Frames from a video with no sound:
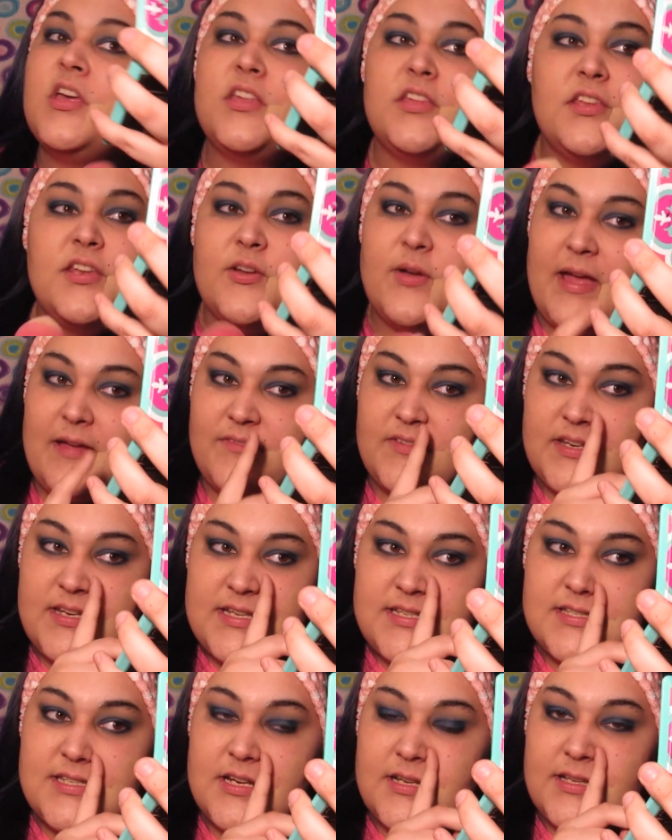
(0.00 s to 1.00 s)
You don't have to
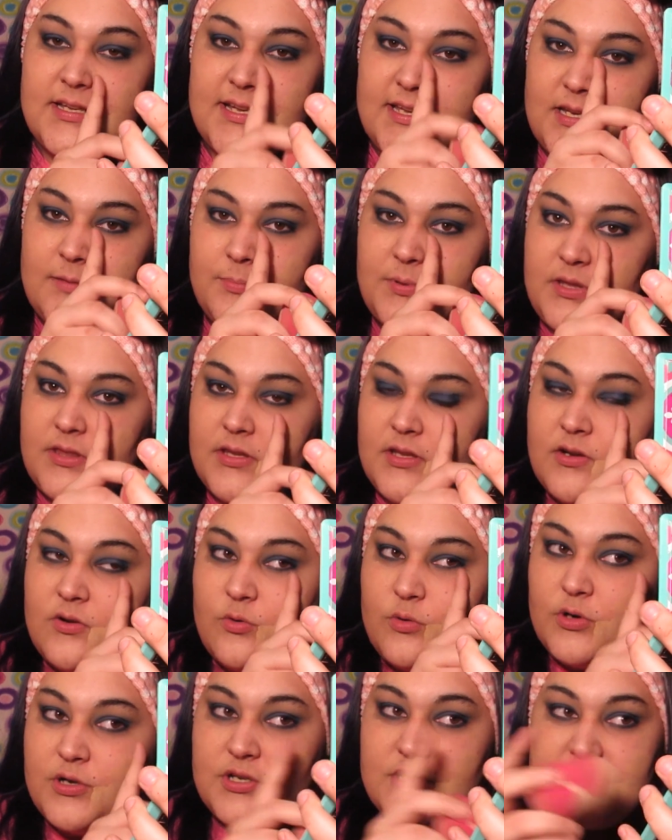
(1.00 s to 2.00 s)
necessarily get up in the
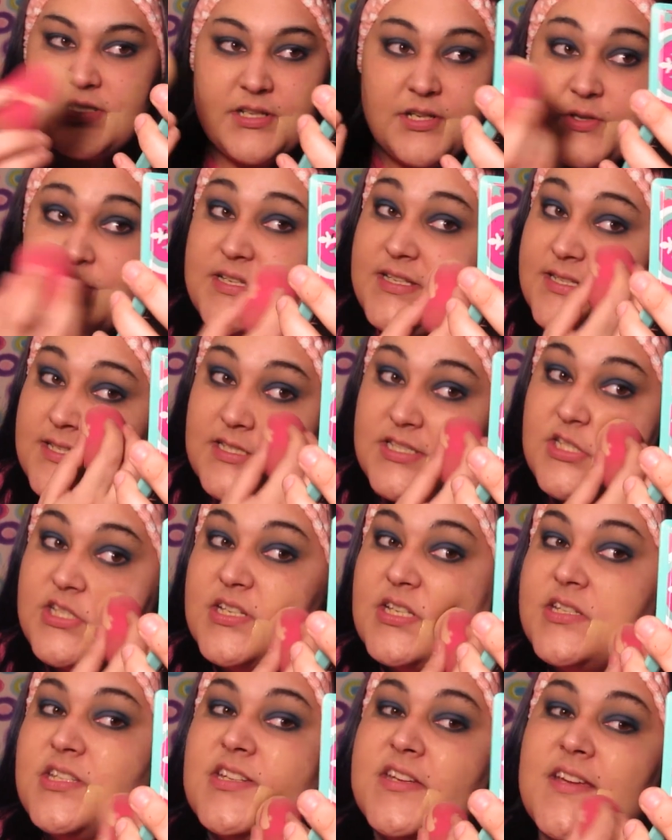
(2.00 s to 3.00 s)
corners and creases
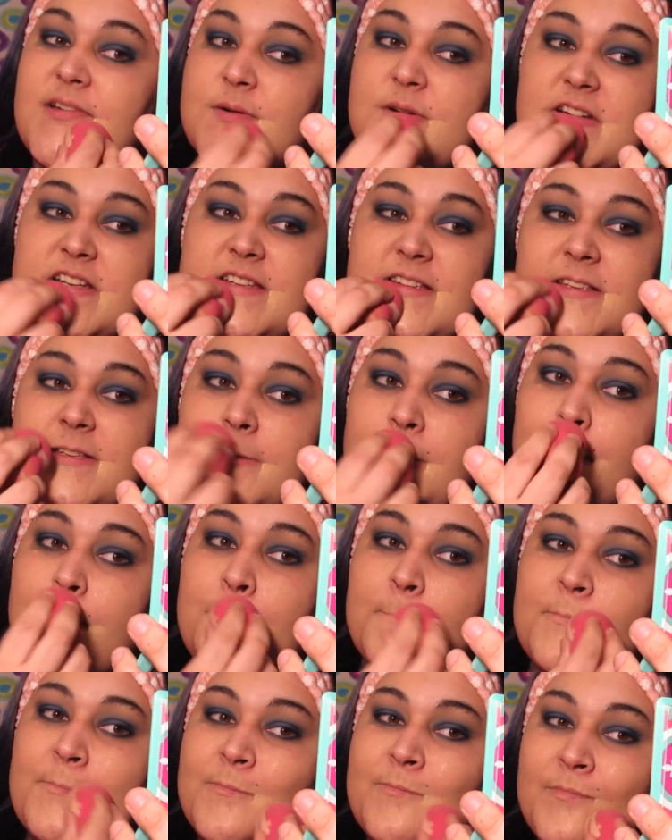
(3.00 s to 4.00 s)
just yet. We're just
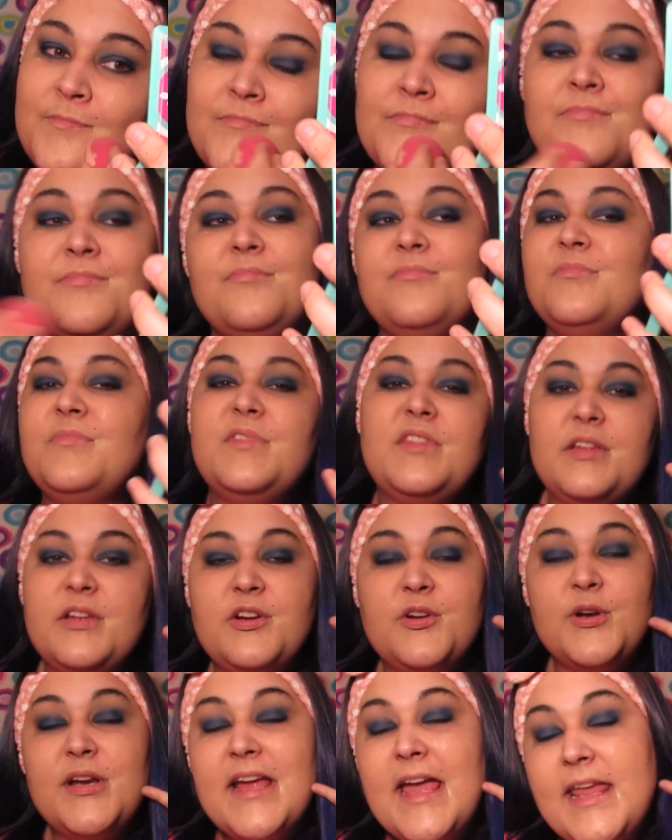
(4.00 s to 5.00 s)

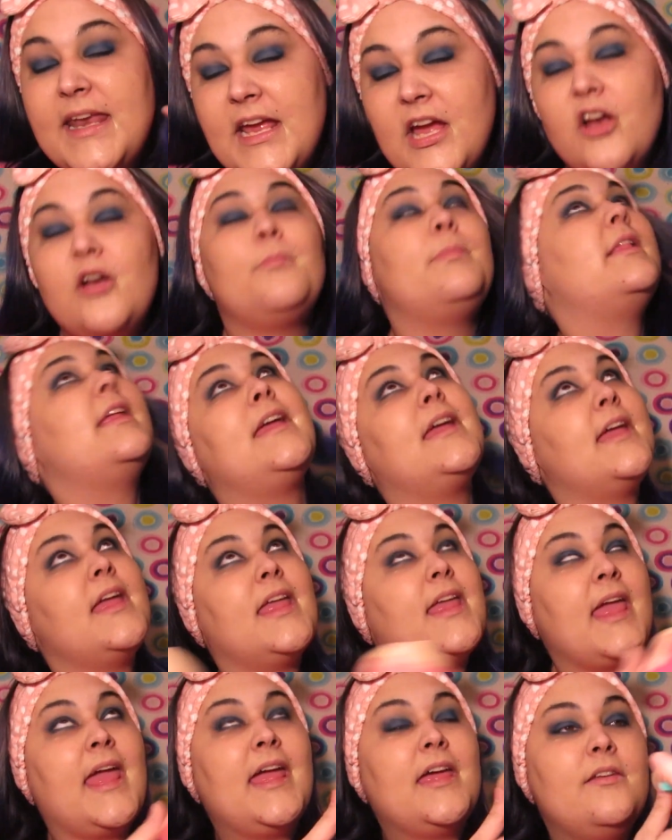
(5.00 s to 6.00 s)
creating our blank
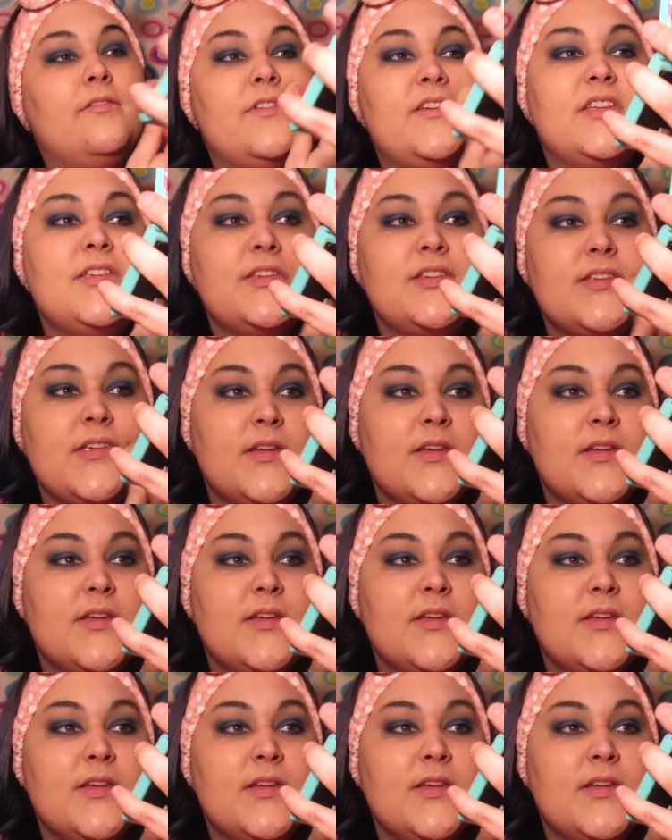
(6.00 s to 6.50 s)
canvas.